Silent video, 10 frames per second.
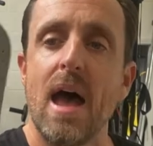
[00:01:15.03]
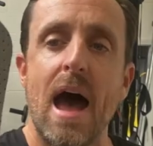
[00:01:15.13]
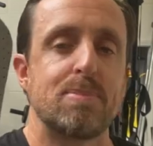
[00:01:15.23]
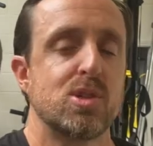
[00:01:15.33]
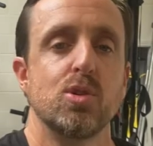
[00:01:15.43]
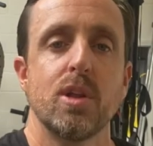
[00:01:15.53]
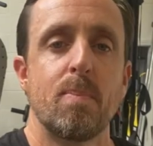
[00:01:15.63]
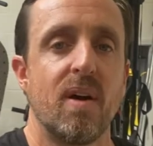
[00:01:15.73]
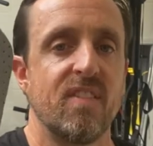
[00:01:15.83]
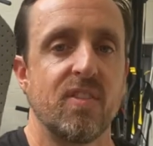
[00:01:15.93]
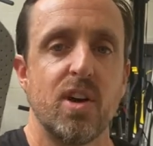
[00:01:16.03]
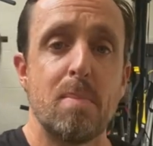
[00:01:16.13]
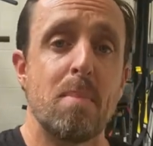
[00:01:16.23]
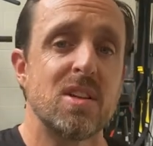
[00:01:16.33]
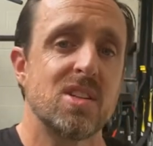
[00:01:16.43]
Absolutely perfect for any
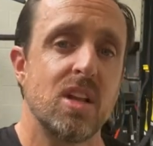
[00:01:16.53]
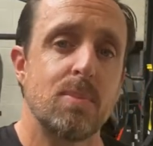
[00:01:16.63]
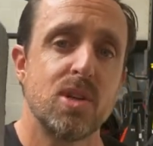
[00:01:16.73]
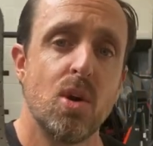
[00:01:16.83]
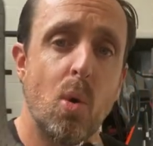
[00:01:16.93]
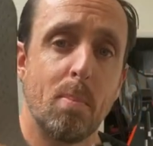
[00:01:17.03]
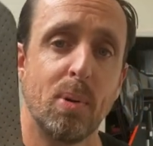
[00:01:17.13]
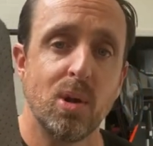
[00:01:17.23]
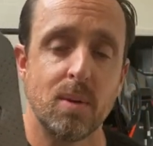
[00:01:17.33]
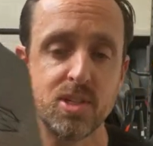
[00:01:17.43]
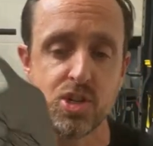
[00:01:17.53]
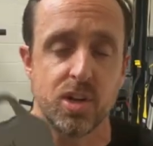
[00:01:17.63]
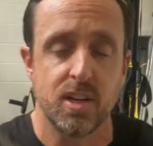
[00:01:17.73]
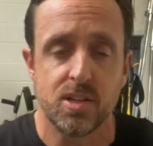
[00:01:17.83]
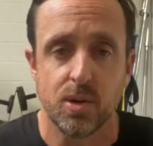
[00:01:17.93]
muscle ups or pull-ups that you're
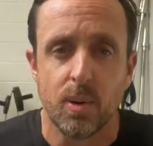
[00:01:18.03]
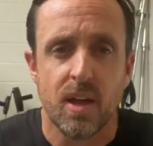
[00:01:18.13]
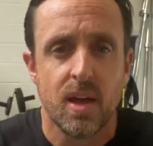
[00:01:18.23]
gonna do.